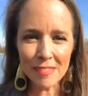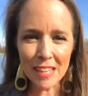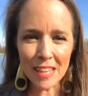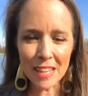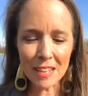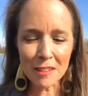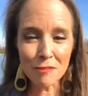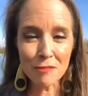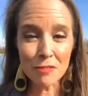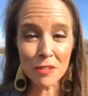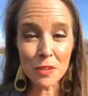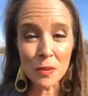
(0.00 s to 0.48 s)

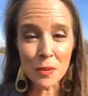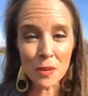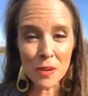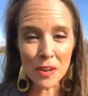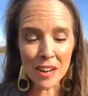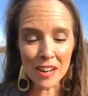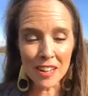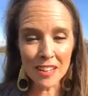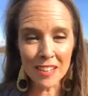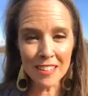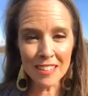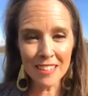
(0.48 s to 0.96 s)
and
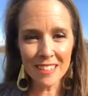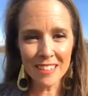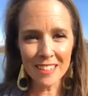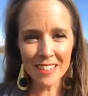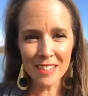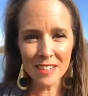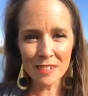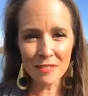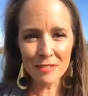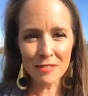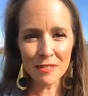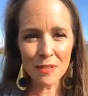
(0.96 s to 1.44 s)
fuel
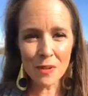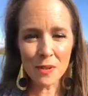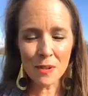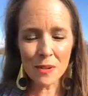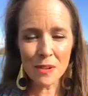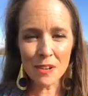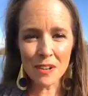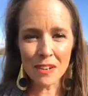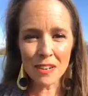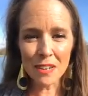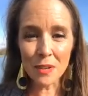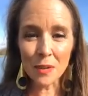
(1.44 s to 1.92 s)

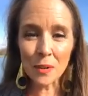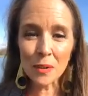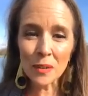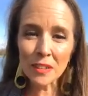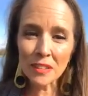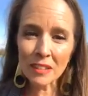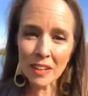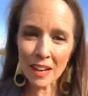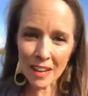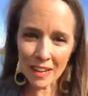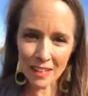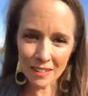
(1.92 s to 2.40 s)
for
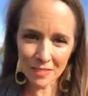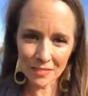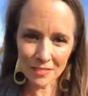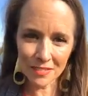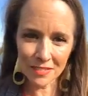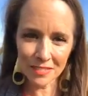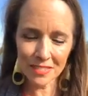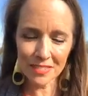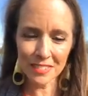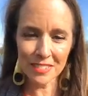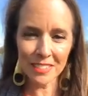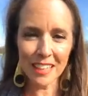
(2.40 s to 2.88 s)
your
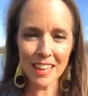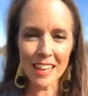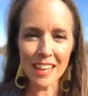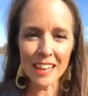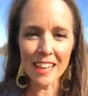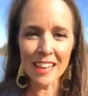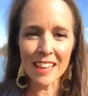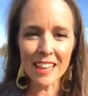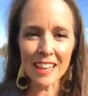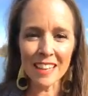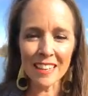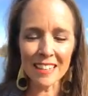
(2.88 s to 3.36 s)
life
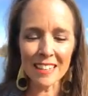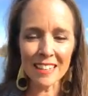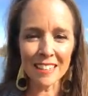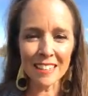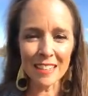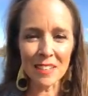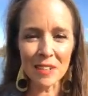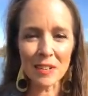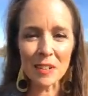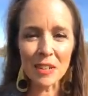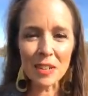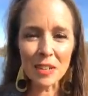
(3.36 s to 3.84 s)
and
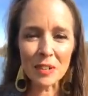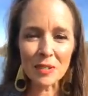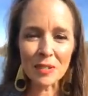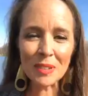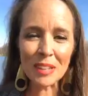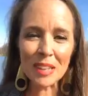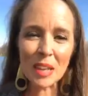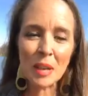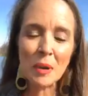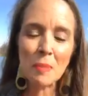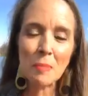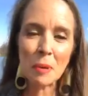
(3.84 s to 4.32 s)
your
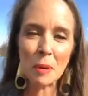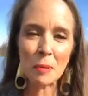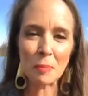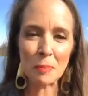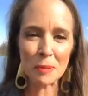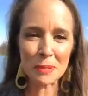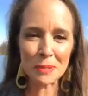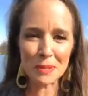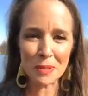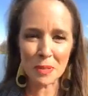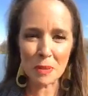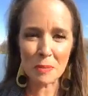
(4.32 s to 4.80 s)
unique
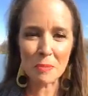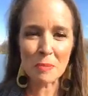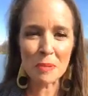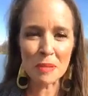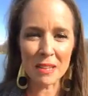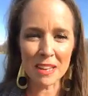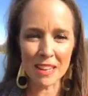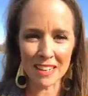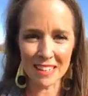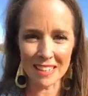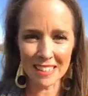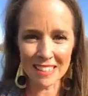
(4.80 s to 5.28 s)
purpose on the
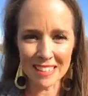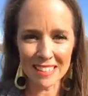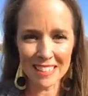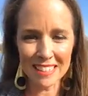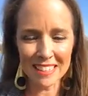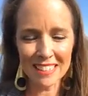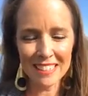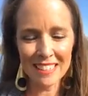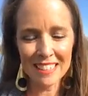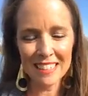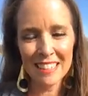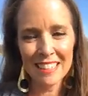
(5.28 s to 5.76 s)

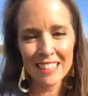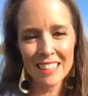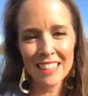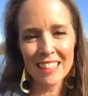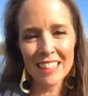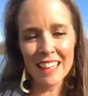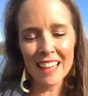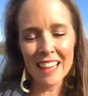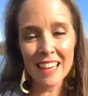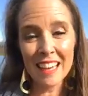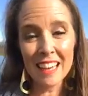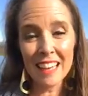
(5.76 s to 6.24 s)
planet
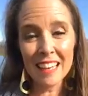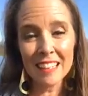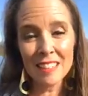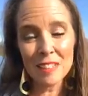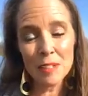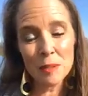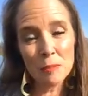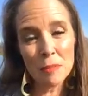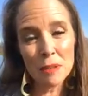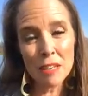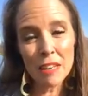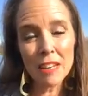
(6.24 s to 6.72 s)
and
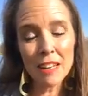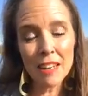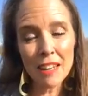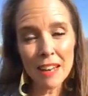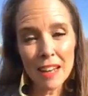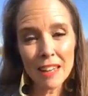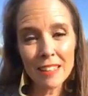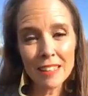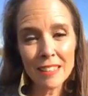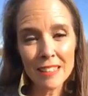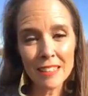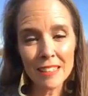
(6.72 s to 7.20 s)
to be
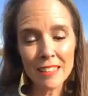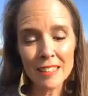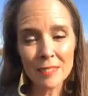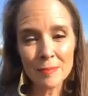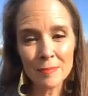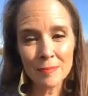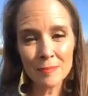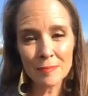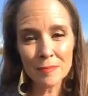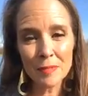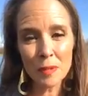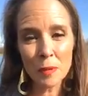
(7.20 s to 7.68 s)
connected
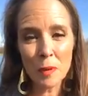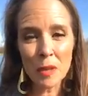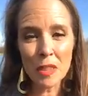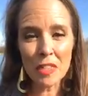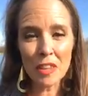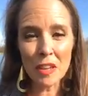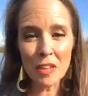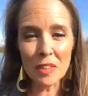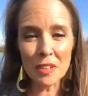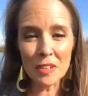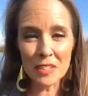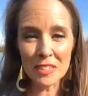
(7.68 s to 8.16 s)

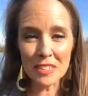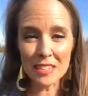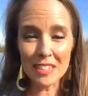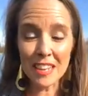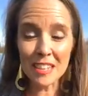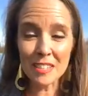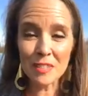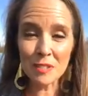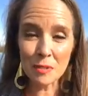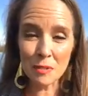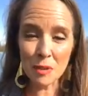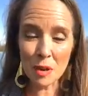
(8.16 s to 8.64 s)
with others
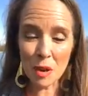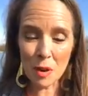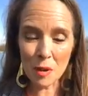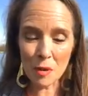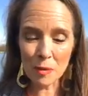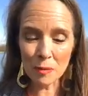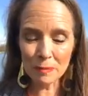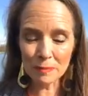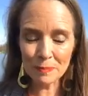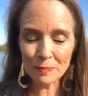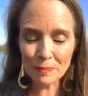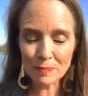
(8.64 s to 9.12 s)
as you
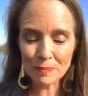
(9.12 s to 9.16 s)
go.